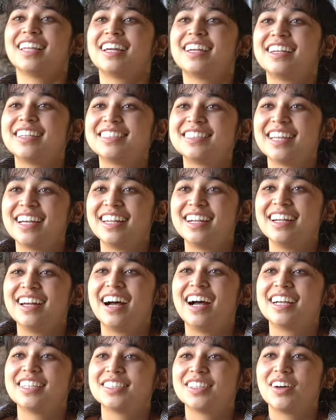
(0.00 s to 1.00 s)
Like I said,
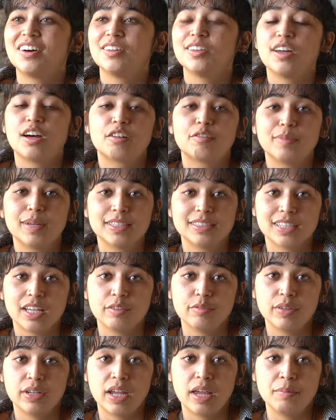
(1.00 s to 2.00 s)
I saw a lot of
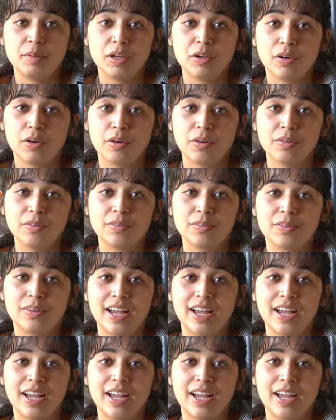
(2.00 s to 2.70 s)
myself in Emiko.